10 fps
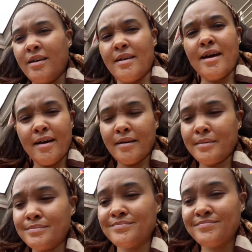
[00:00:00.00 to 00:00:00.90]

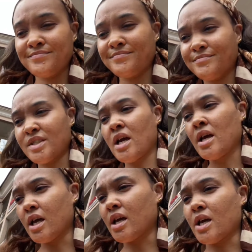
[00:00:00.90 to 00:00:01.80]

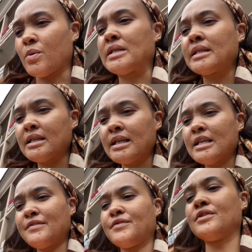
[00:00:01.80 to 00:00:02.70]
Yeah, it was
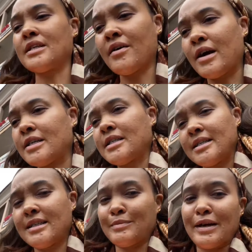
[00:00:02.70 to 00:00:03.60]
successful. Zara
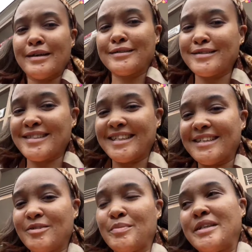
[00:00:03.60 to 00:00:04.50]
actually smiled a
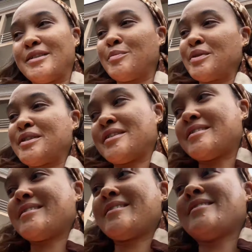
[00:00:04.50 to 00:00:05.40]
little bit in the
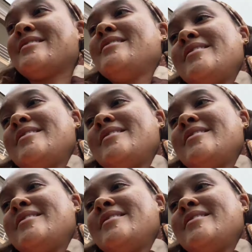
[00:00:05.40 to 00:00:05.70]
pictures.